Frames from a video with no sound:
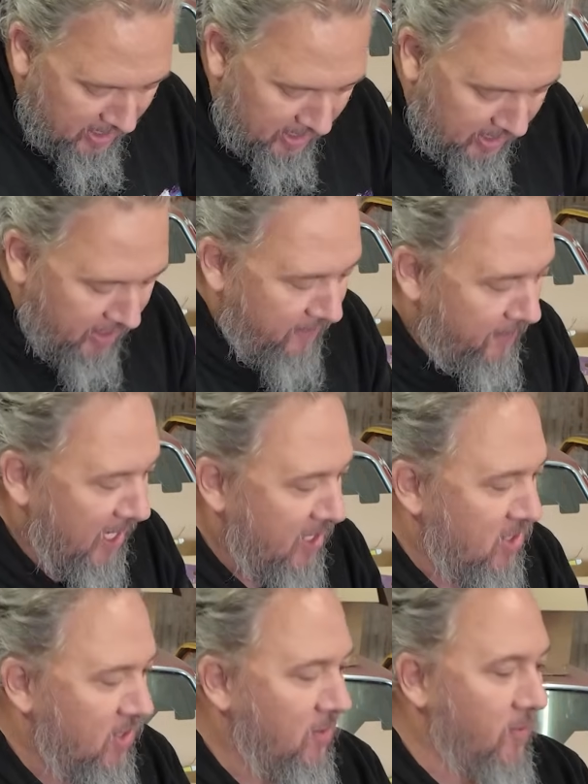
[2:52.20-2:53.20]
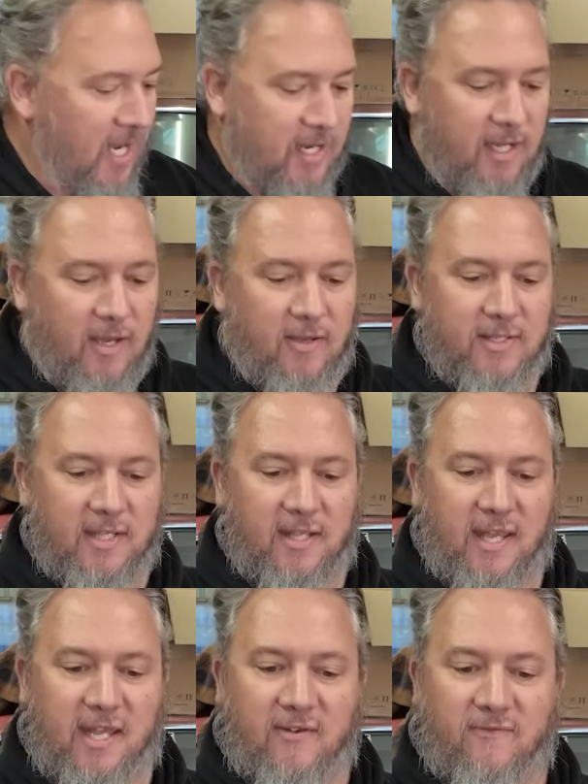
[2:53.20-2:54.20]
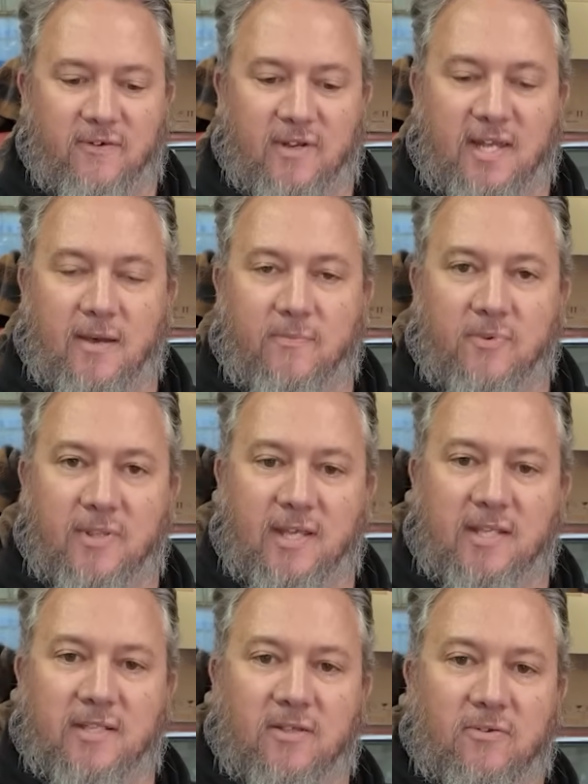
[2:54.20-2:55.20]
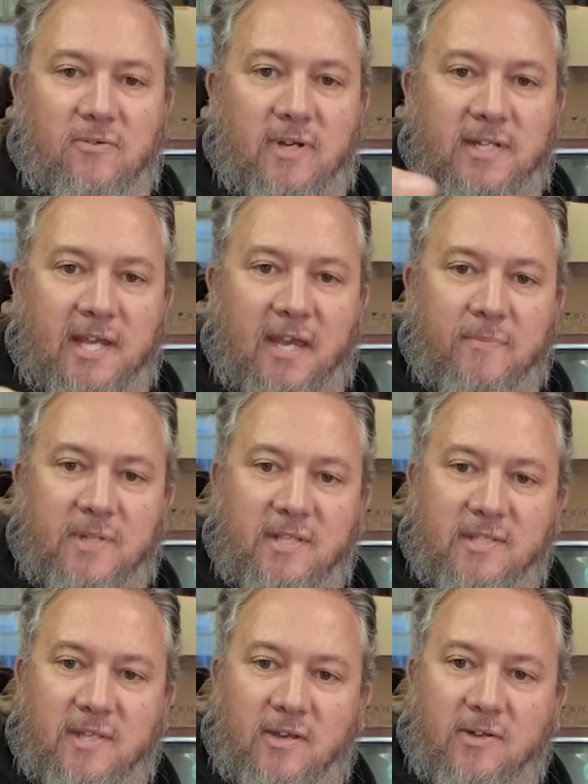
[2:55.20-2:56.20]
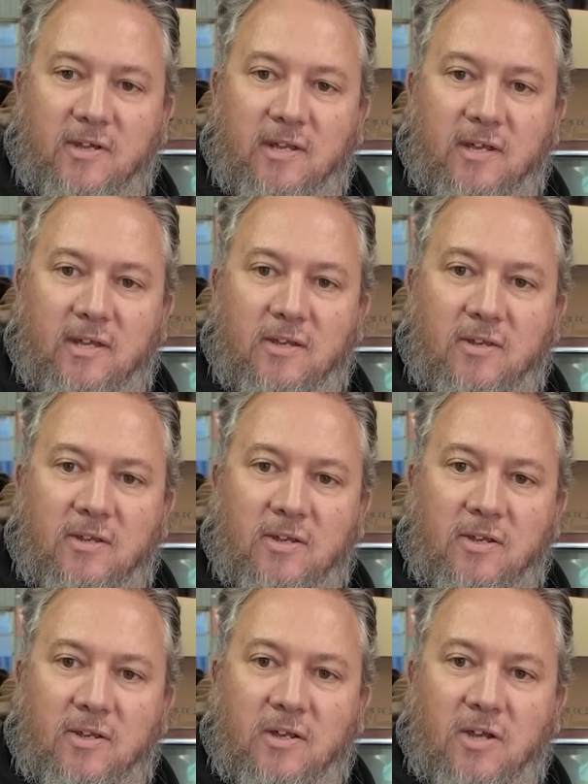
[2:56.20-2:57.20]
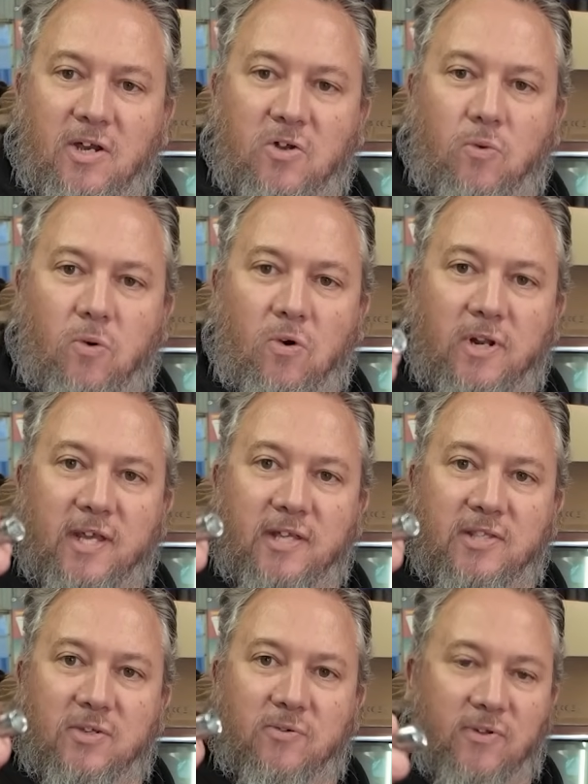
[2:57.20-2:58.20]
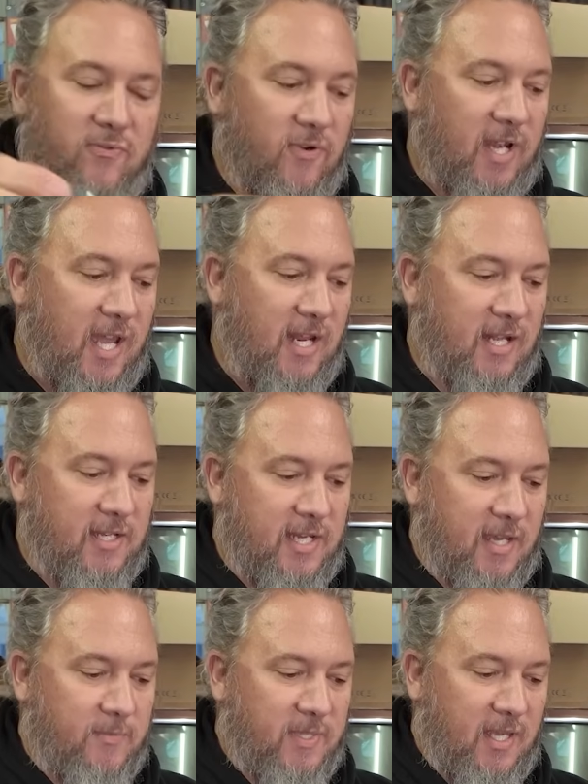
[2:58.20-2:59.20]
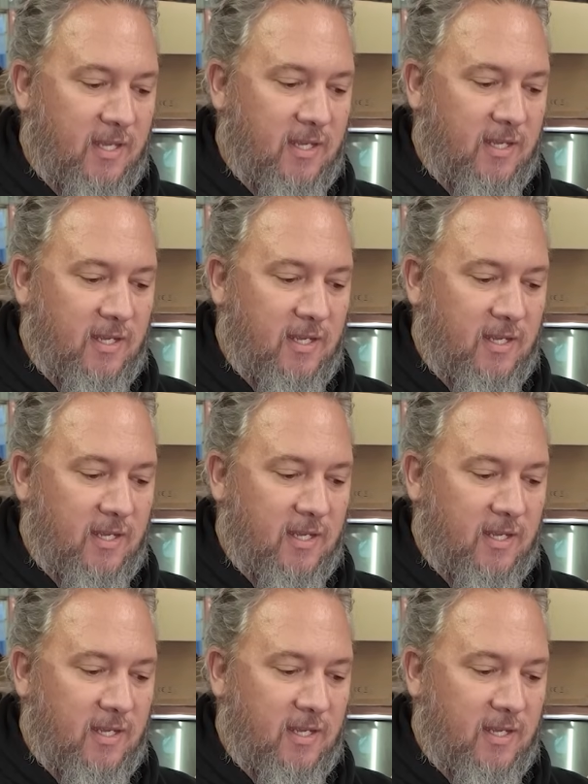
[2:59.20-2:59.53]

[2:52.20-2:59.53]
And then I've made 2 round holes at the end for a couple of these little adapters. So I've got a 1/4 to a 3/8 adapter.